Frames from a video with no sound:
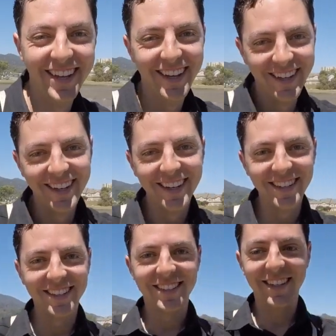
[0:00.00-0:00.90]
There we
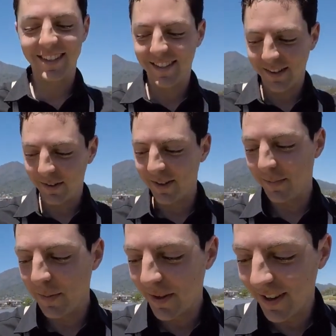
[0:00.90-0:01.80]
go. It's, it's, cool.
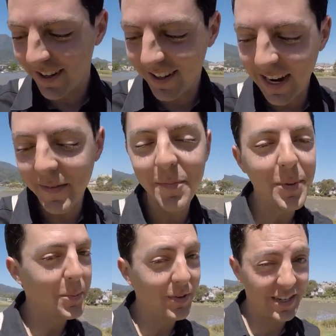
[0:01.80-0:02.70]
People are. I mean,
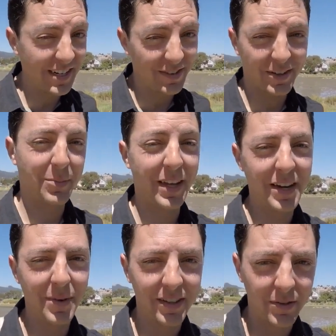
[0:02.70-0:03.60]
people didn't complain
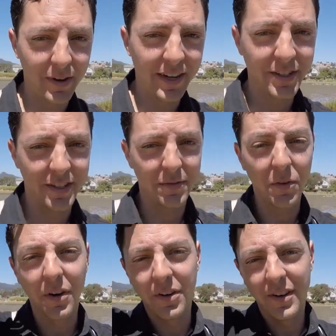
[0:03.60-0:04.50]
about the range on the
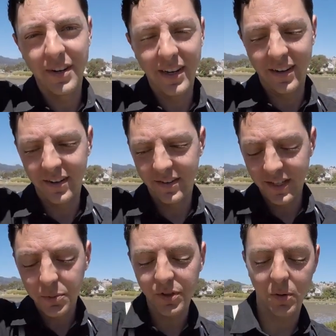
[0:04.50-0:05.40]
400, and yeah.
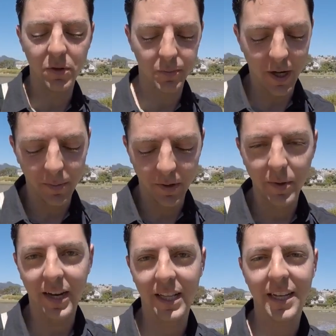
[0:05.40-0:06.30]
this was our most popular
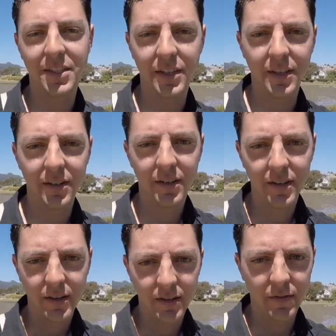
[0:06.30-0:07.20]
bike last year
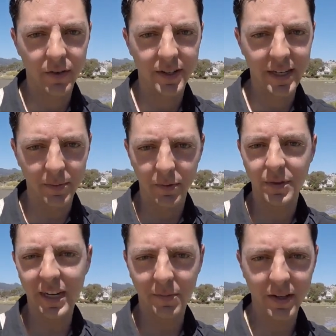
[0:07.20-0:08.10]
wow. for the step through
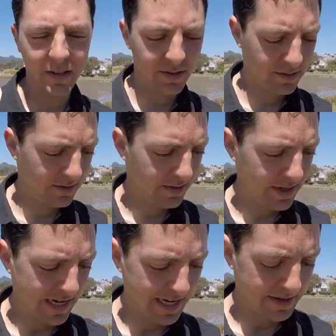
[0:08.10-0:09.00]
segment. Hmm.
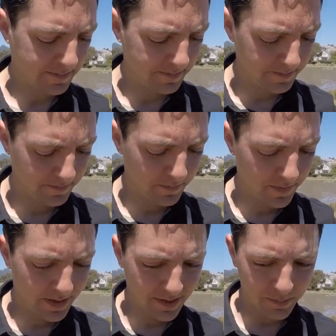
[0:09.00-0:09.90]
Um,
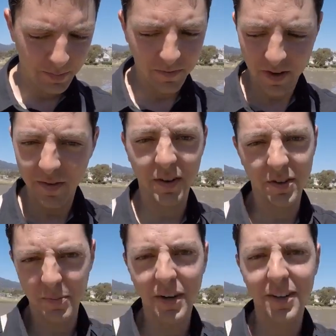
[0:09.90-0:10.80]
but 500
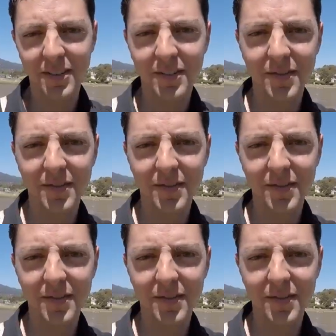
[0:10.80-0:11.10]
is better.